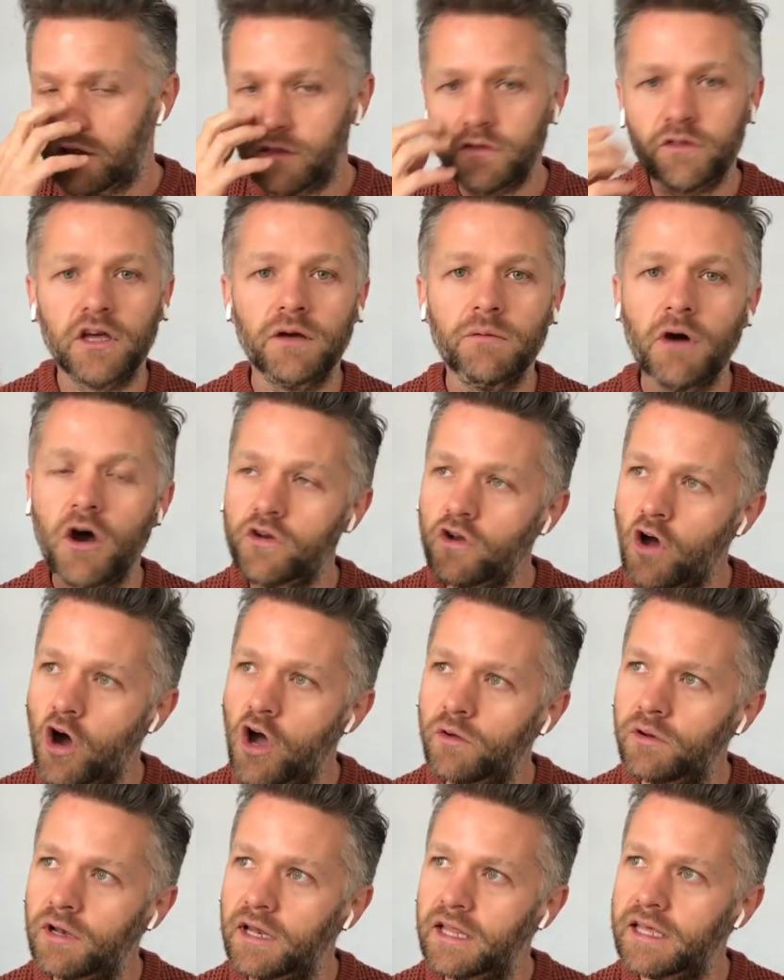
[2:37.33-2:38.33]
that not
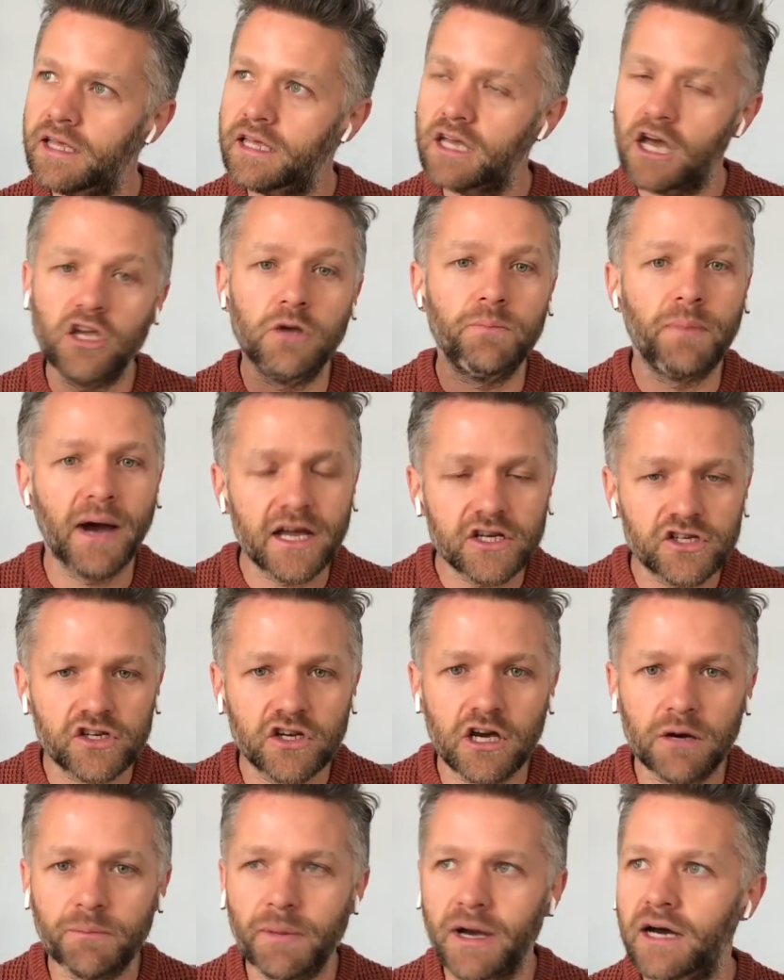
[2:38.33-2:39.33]
only are you
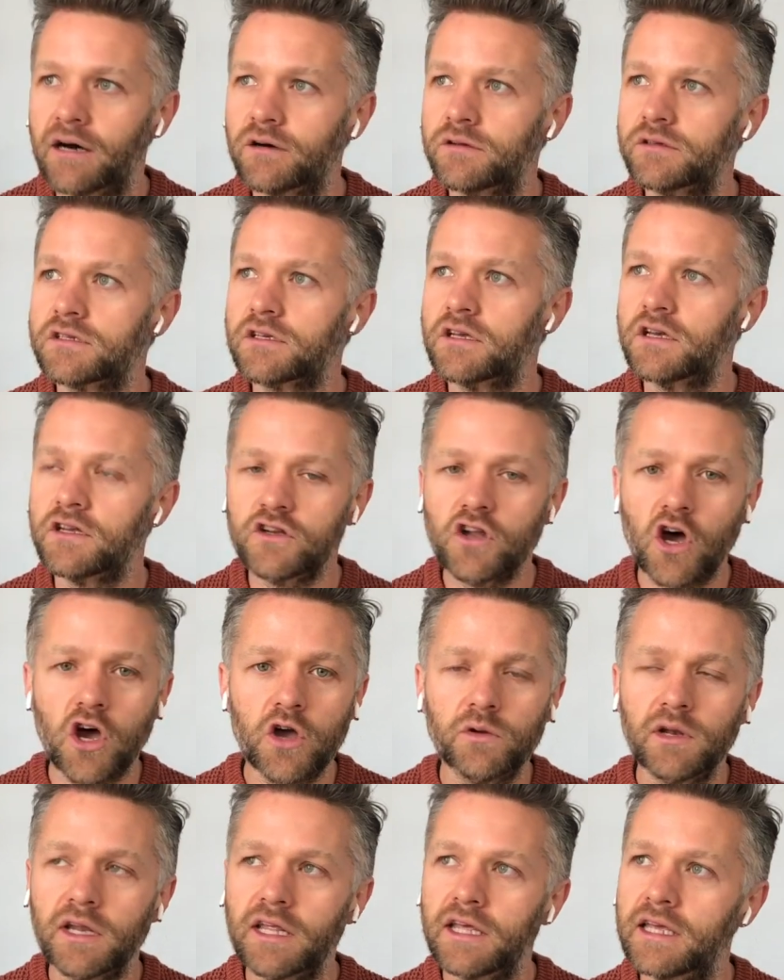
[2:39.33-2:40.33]
passionate about, not
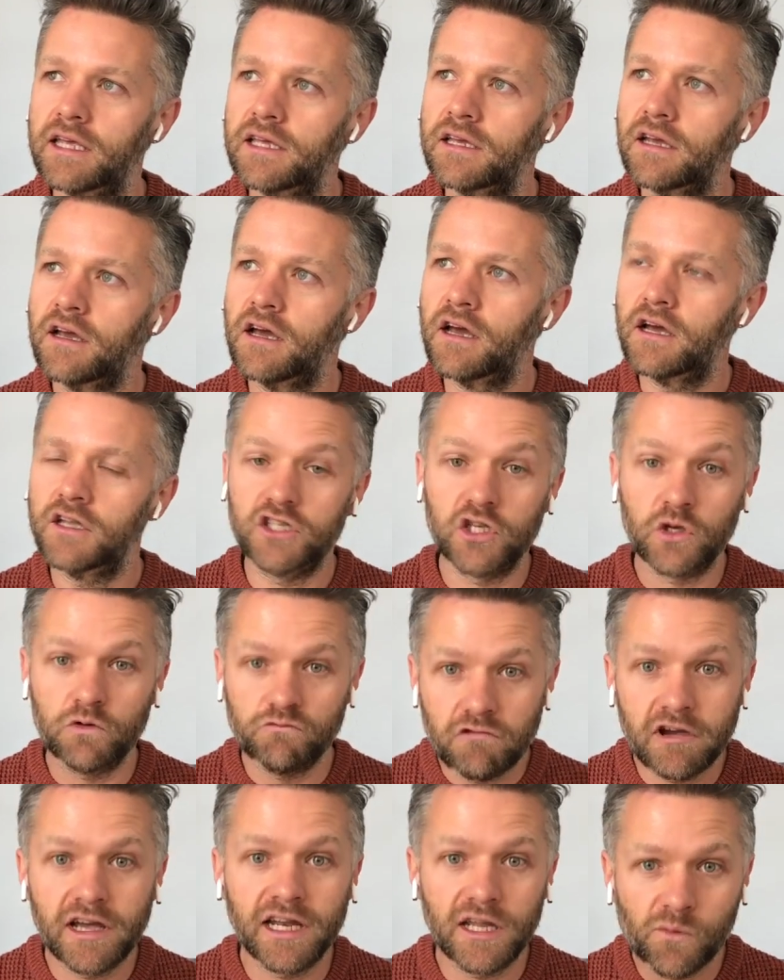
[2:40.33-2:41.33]
only do you
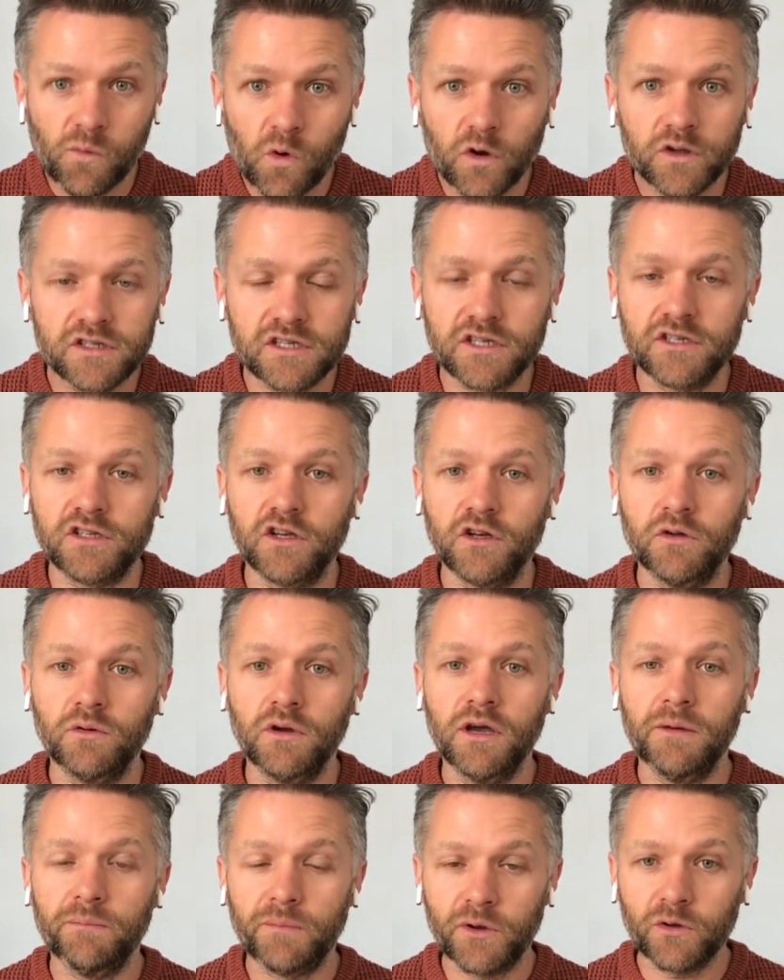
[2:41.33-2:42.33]
really want to do,
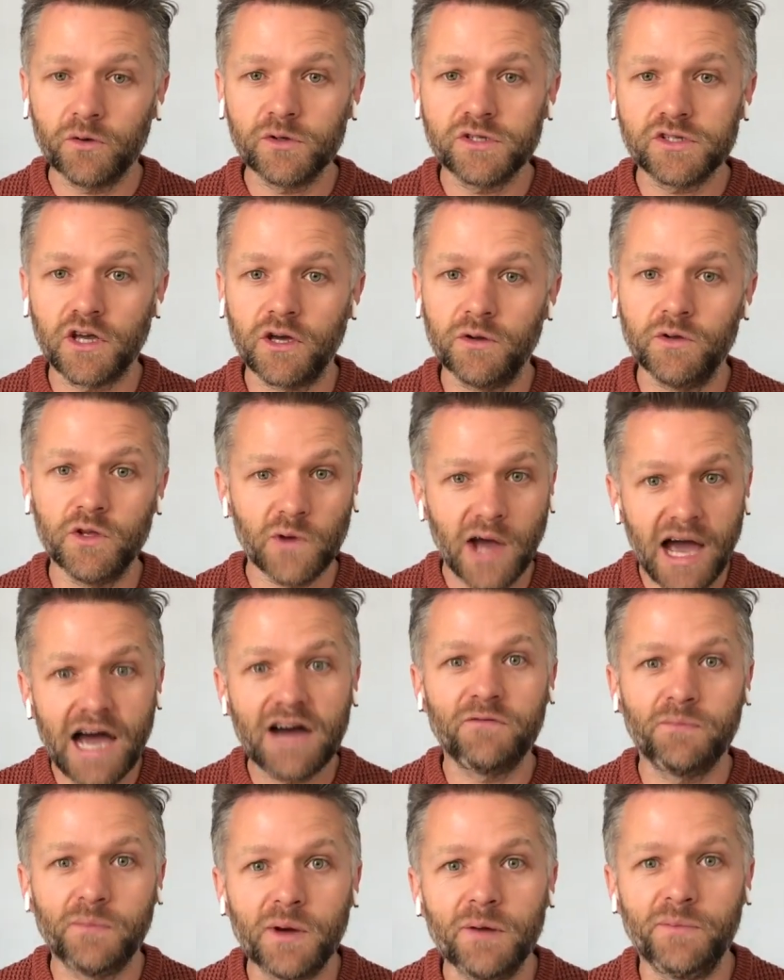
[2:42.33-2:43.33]
but also you have
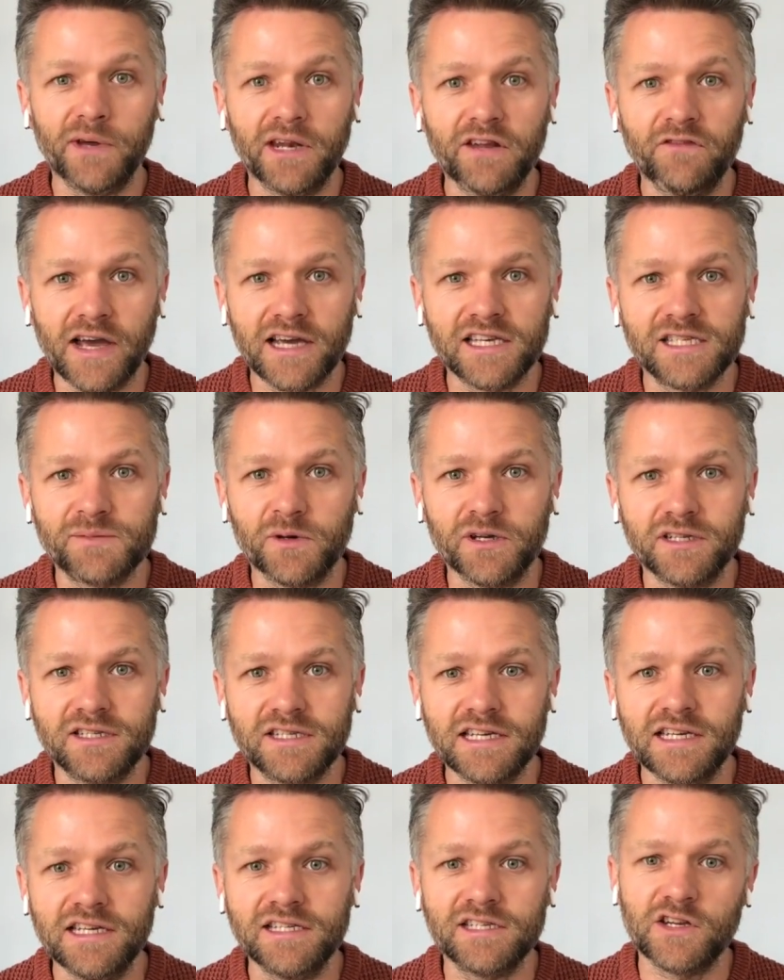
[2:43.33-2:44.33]
a bit of
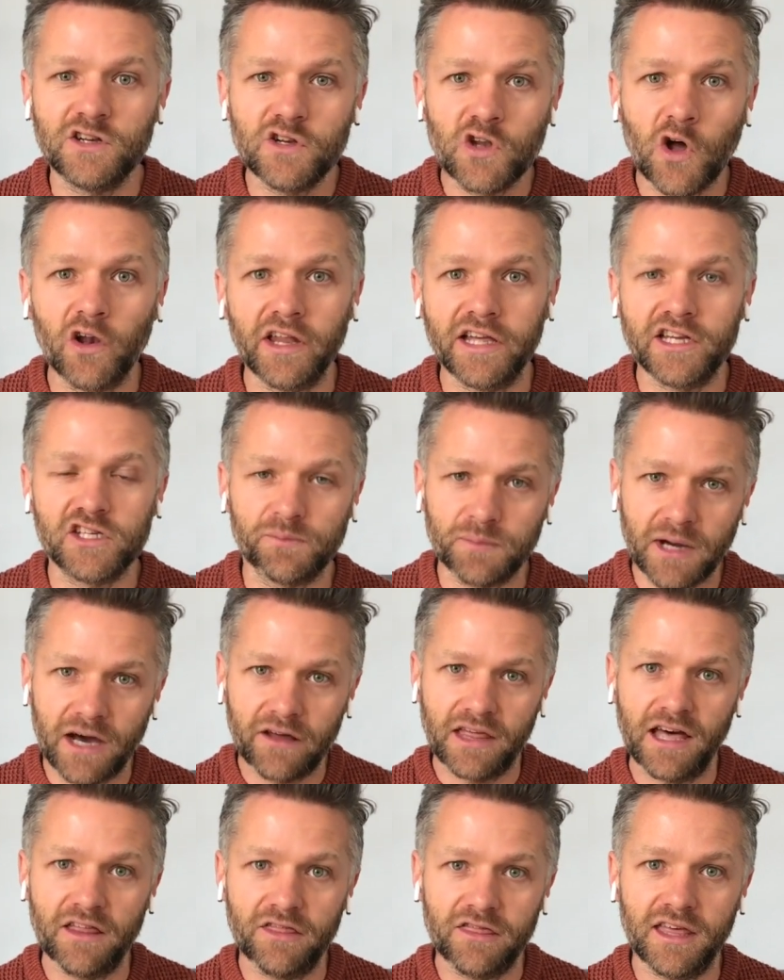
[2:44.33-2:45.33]
expertise and knowledge about
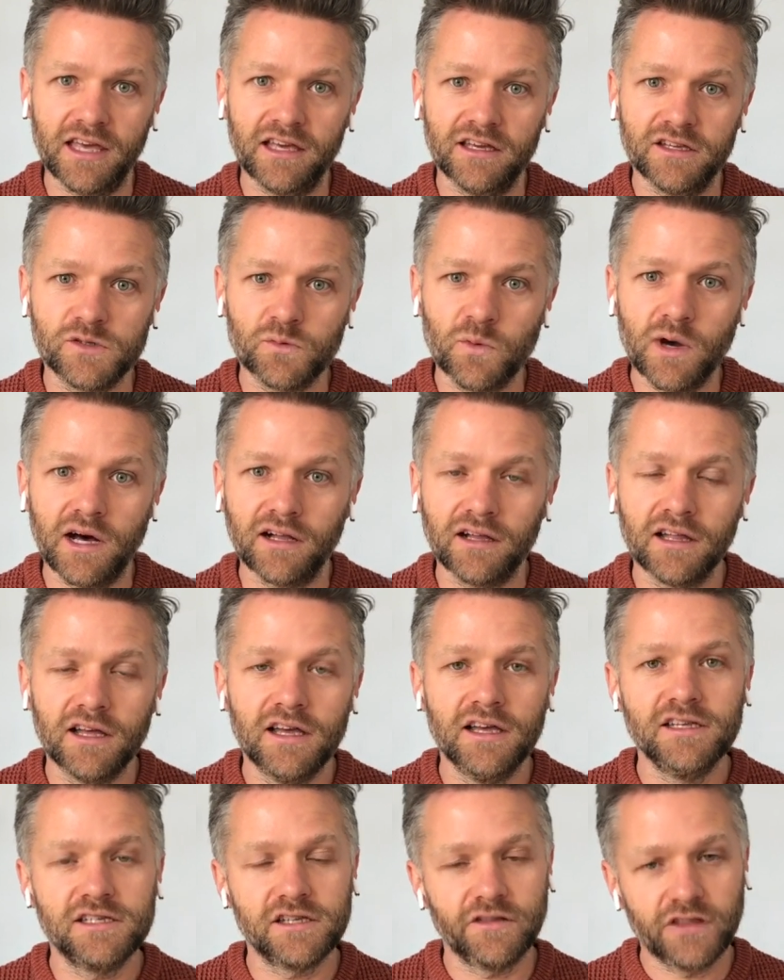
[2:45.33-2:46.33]
that thing as well,
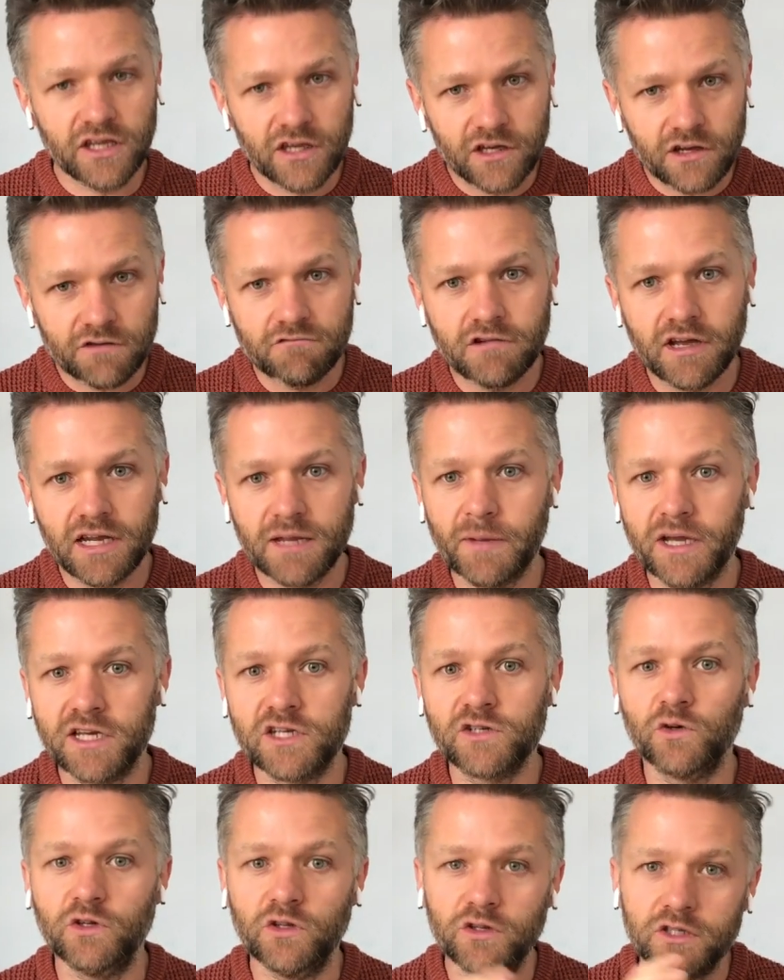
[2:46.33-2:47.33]
so that you can really make
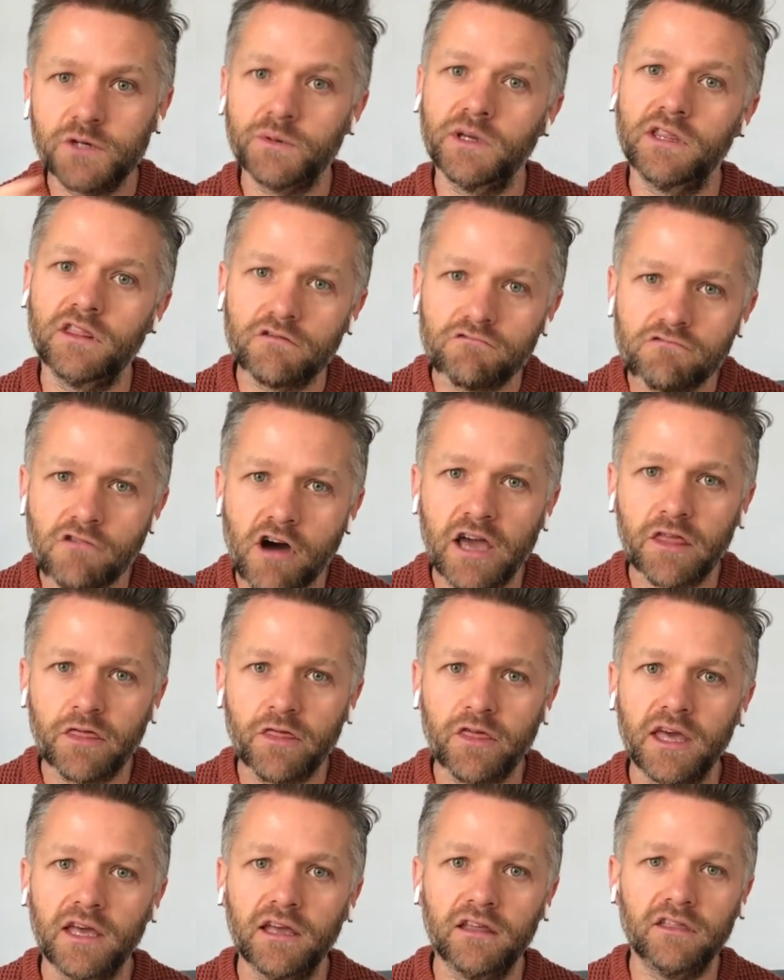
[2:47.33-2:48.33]
sure you're doing the right
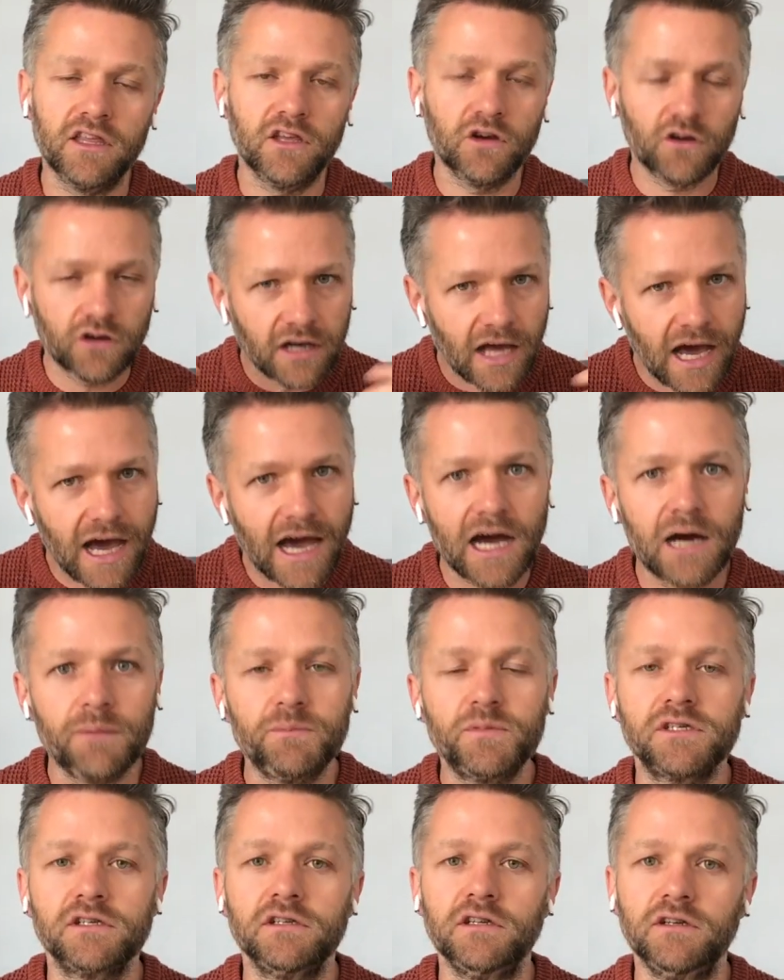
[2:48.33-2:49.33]
thing that you're going to
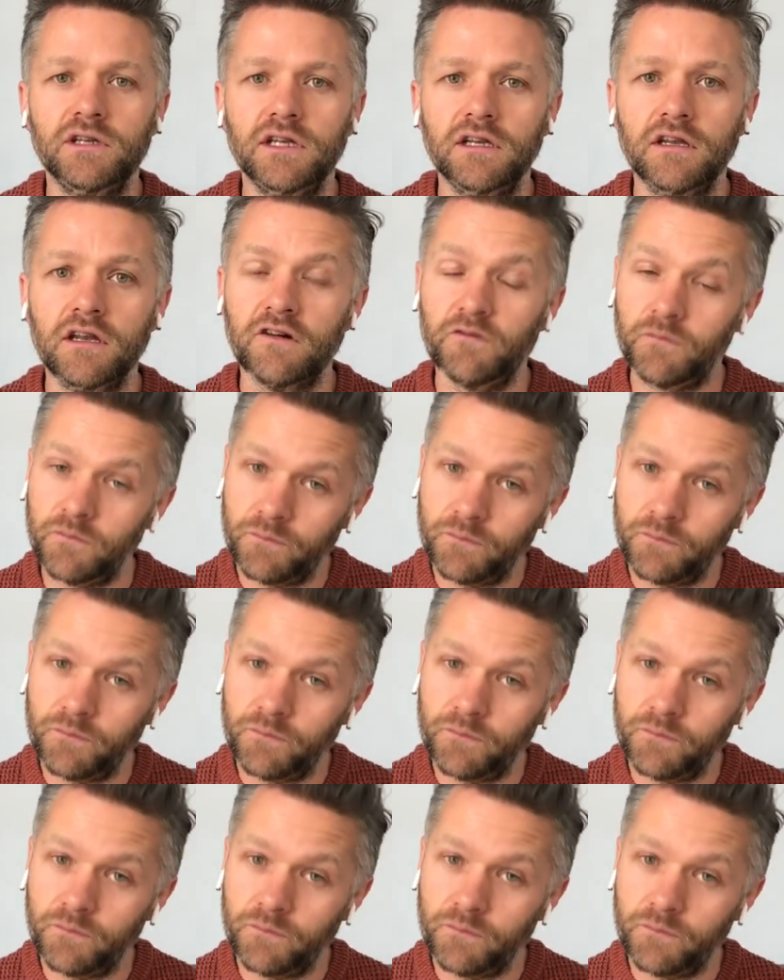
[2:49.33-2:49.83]
absolutely love.